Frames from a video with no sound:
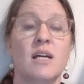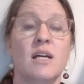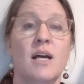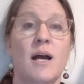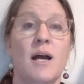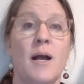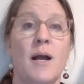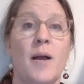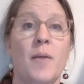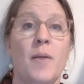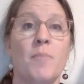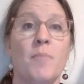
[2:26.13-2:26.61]

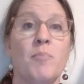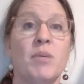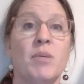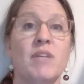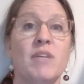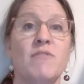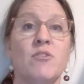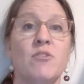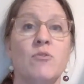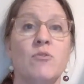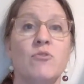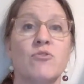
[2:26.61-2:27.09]
But
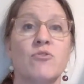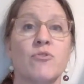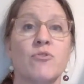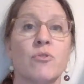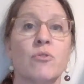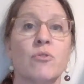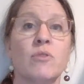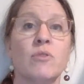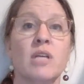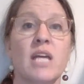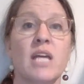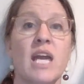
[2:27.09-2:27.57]
if you
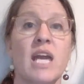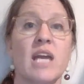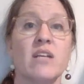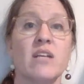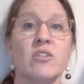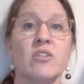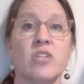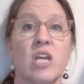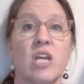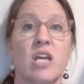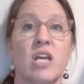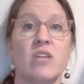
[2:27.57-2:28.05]
truly can't
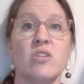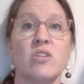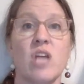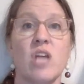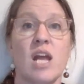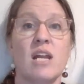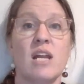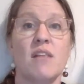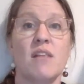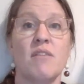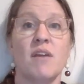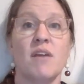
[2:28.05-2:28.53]
change
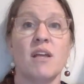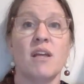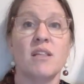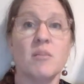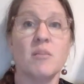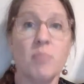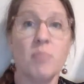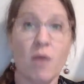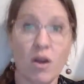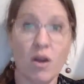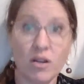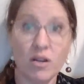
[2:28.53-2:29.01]
anything at the
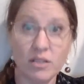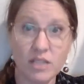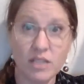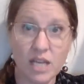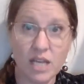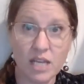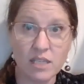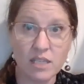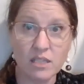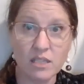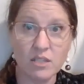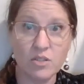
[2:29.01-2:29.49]
bottleneck,